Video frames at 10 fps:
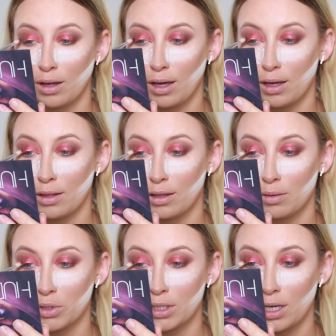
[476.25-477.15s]
And
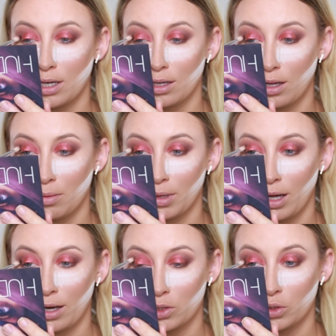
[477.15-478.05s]
I'm just taking that
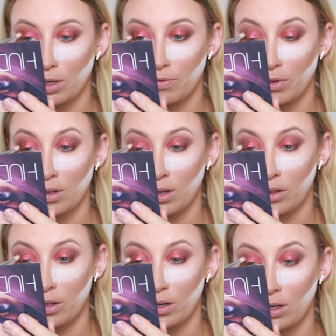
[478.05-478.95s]
black truffle
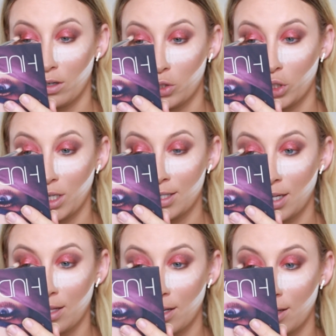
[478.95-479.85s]
color just
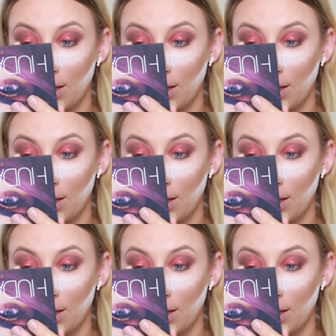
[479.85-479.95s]
on the